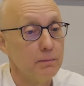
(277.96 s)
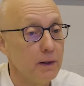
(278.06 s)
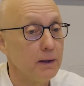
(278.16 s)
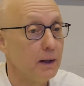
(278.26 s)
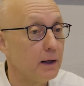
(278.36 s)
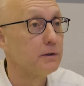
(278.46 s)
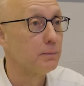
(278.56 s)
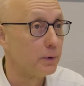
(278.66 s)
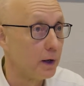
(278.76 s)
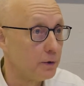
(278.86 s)
many
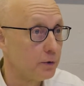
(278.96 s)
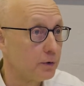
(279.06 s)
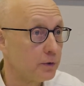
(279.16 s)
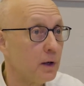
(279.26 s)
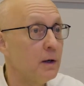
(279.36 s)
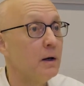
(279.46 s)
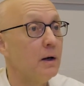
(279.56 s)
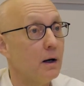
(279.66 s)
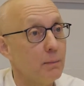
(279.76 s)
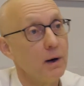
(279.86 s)
enterprises
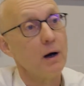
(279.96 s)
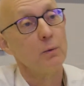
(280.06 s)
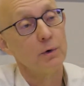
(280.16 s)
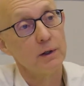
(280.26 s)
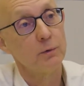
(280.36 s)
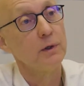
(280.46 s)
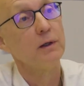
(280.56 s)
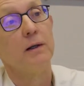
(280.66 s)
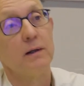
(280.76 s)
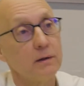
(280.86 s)
about what it
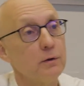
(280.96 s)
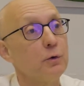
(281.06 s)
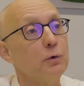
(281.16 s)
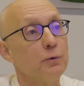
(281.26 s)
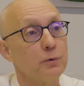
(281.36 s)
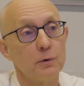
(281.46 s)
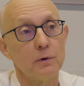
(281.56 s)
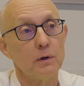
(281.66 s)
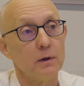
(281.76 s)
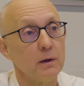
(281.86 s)
really can do
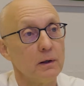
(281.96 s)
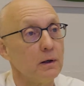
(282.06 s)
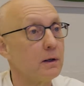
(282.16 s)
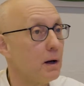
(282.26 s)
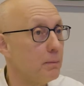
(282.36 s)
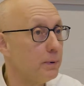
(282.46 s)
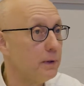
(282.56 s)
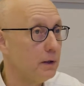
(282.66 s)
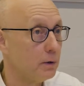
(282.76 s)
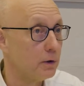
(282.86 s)
for a
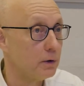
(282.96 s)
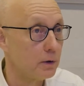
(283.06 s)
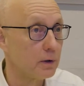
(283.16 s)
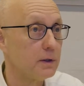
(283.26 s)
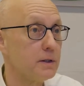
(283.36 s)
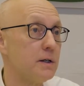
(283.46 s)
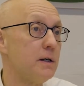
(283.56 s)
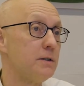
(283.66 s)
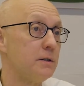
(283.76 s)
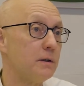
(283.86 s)
company or an
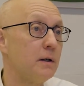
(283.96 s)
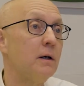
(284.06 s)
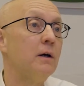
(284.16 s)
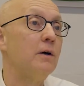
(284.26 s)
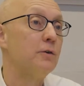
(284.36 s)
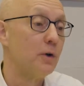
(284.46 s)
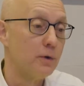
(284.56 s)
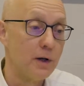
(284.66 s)
organization. So